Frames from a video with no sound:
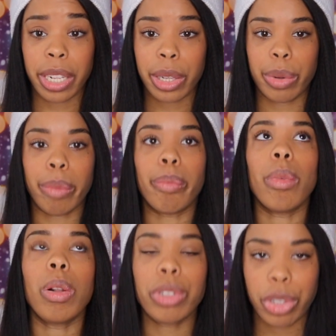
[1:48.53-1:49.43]
include a
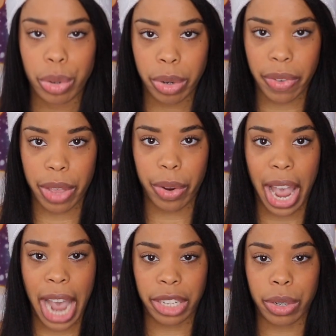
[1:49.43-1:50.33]
multitude of other
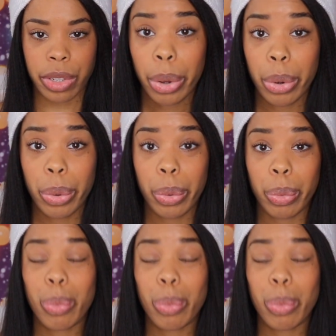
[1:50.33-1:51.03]
actors who